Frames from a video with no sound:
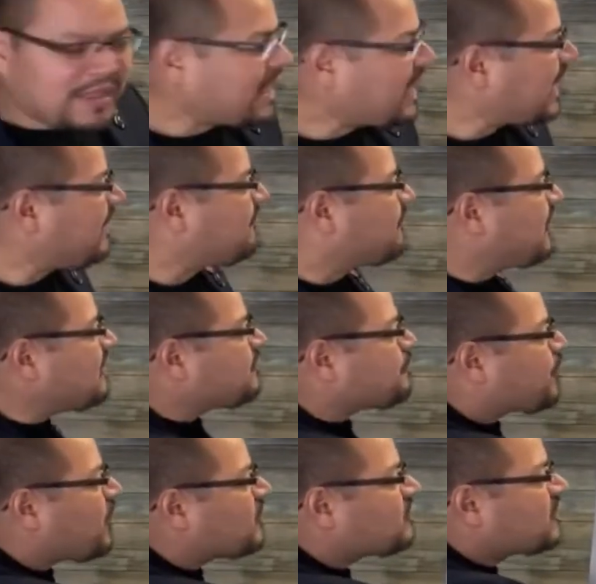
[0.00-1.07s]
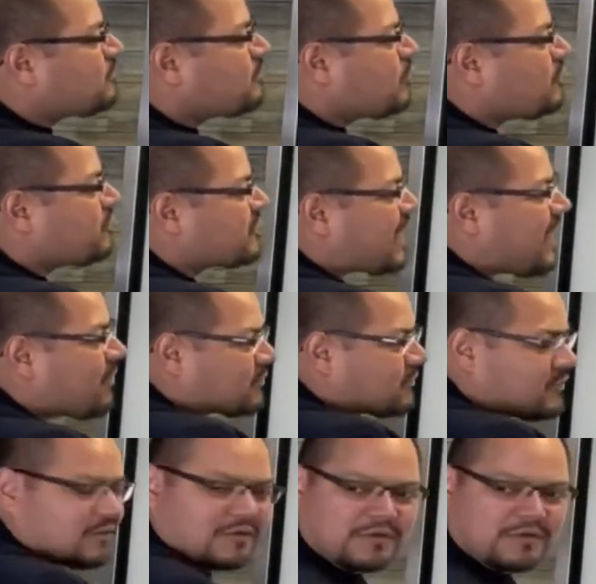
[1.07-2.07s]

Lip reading: If this person moves out,